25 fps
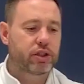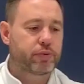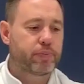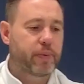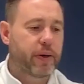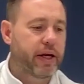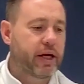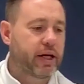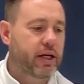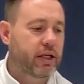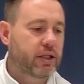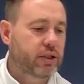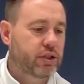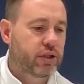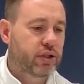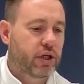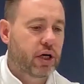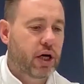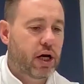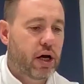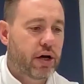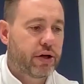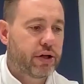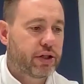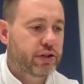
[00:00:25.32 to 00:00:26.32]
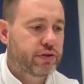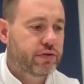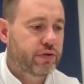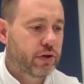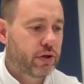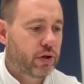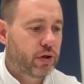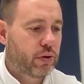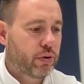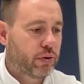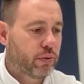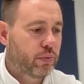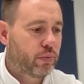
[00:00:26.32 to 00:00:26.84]
speaking to
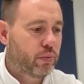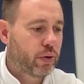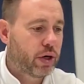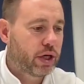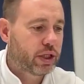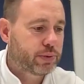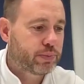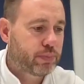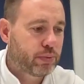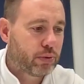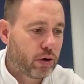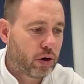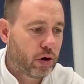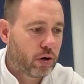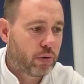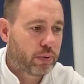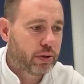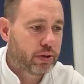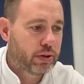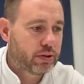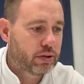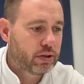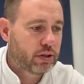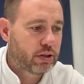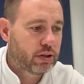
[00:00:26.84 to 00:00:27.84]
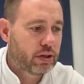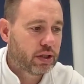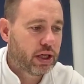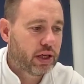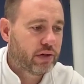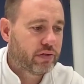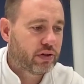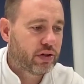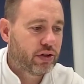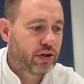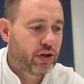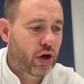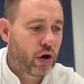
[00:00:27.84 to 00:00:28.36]
Huddersfield and West Brom and
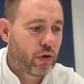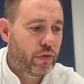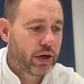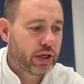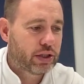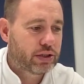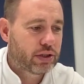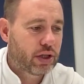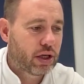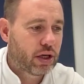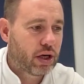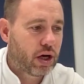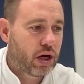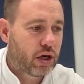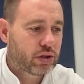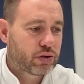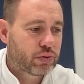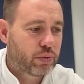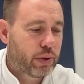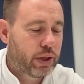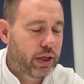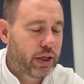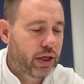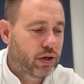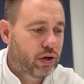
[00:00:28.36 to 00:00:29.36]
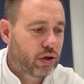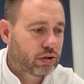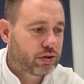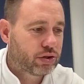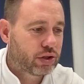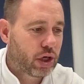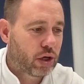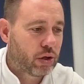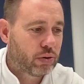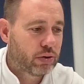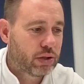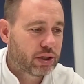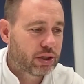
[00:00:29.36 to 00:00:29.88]
even Norwich the last week or
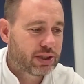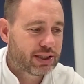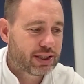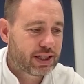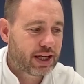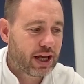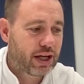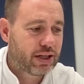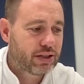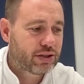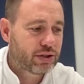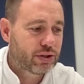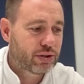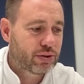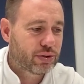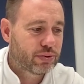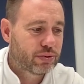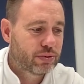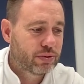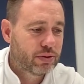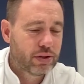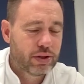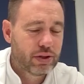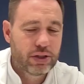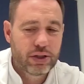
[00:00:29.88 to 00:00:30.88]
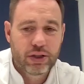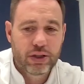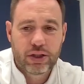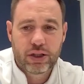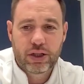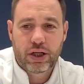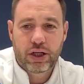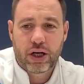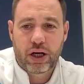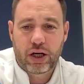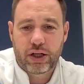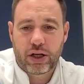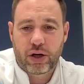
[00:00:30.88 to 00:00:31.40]
so, the schedule,
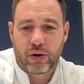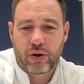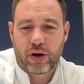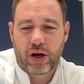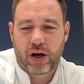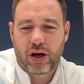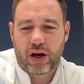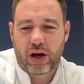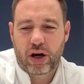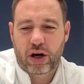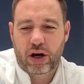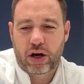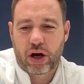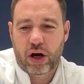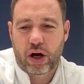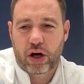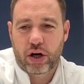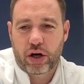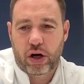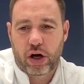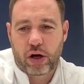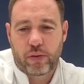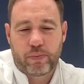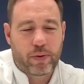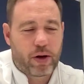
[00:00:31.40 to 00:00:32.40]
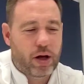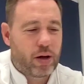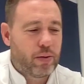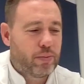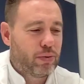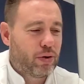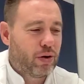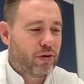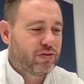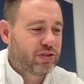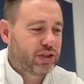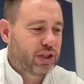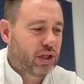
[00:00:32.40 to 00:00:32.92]
you know, I'm
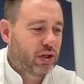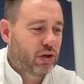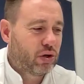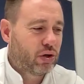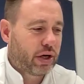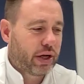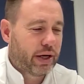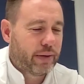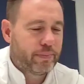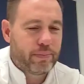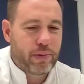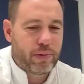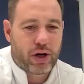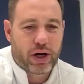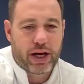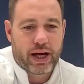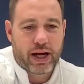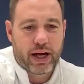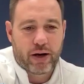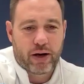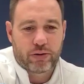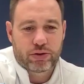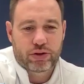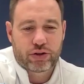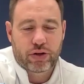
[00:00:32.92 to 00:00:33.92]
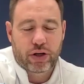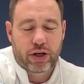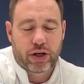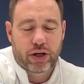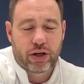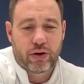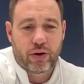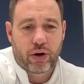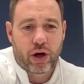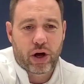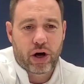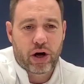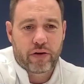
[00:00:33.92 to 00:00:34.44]
obviously looking in my house trying
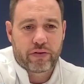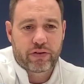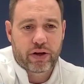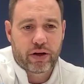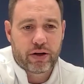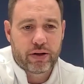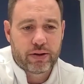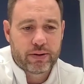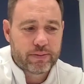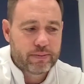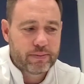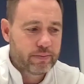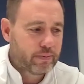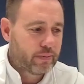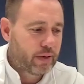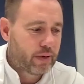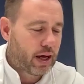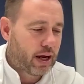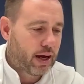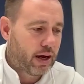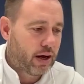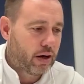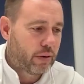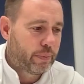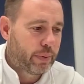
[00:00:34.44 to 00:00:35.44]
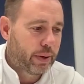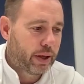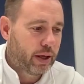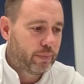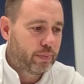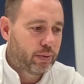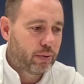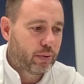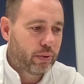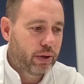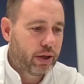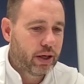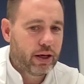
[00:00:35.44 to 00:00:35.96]
to look after our
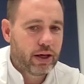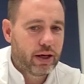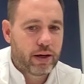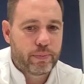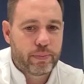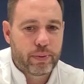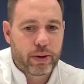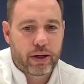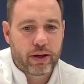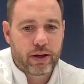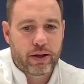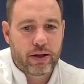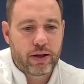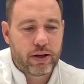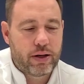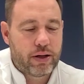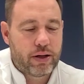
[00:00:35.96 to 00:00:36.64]
people here, but